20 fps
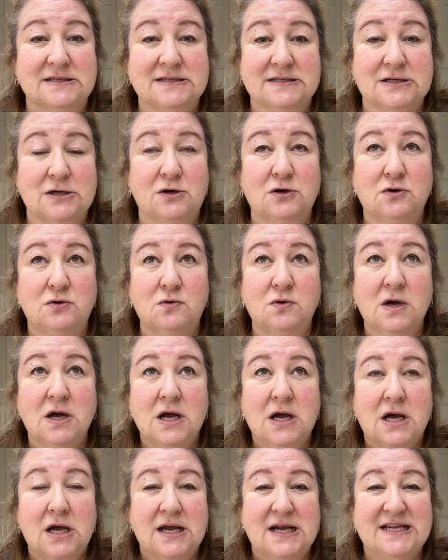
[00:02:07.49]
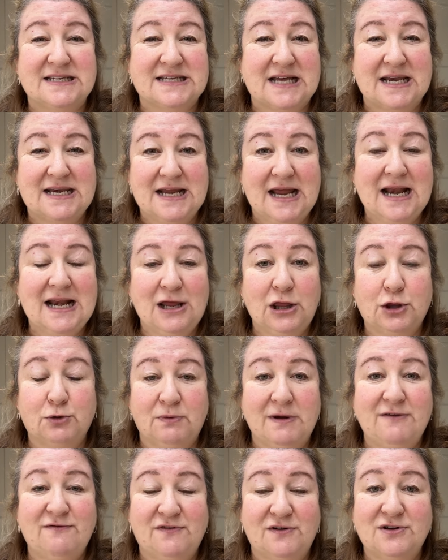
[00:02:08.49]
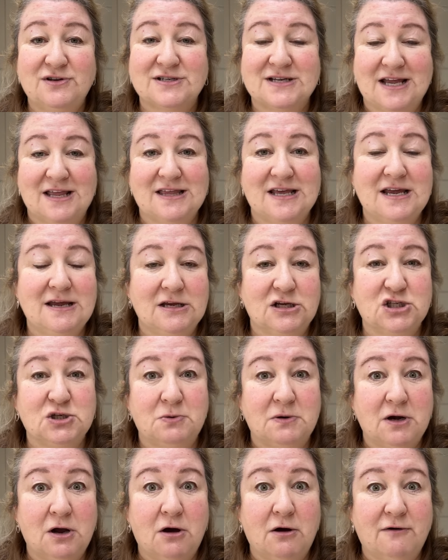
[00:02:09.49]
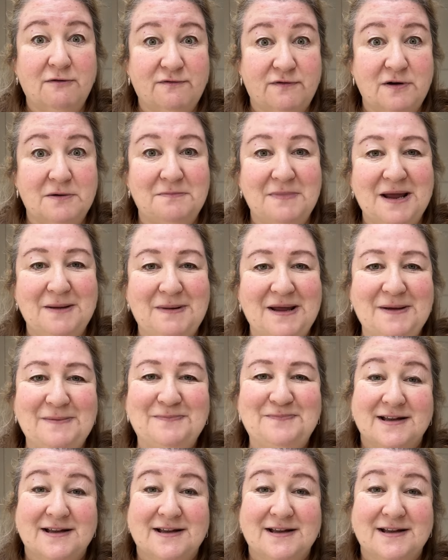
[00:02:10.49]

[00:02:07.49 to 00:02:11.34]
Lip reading: So is that nearly 3 foot, I think? 2.5 foot, maybe?